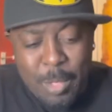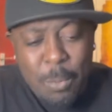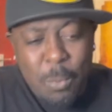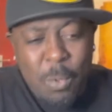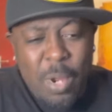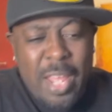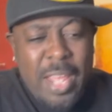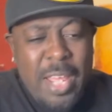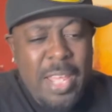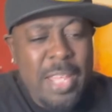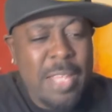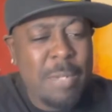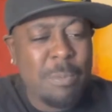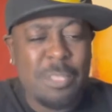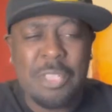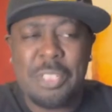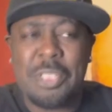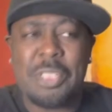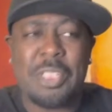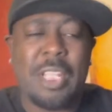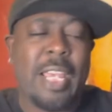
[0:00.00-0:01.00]
where he
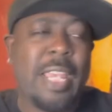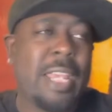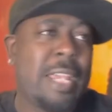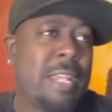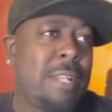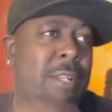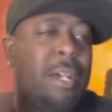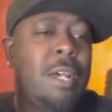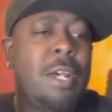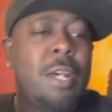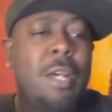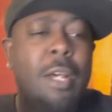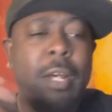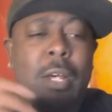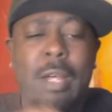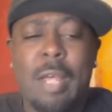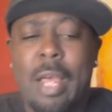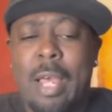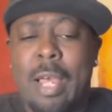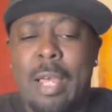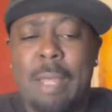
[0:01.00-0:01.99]
was just saying,
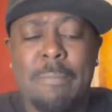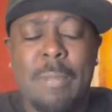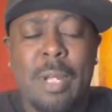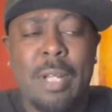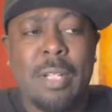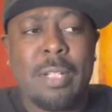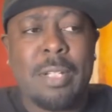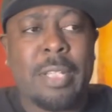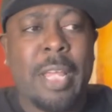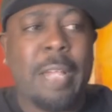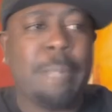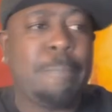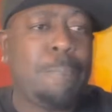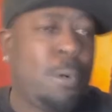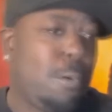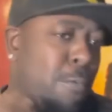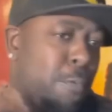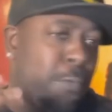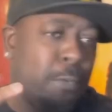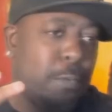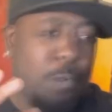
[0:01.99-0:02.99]

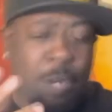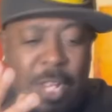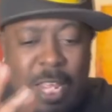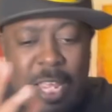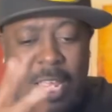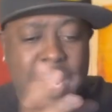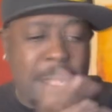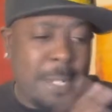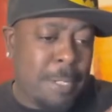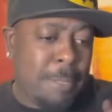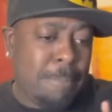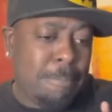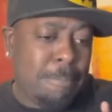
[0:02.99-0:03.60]
Deadpool 3,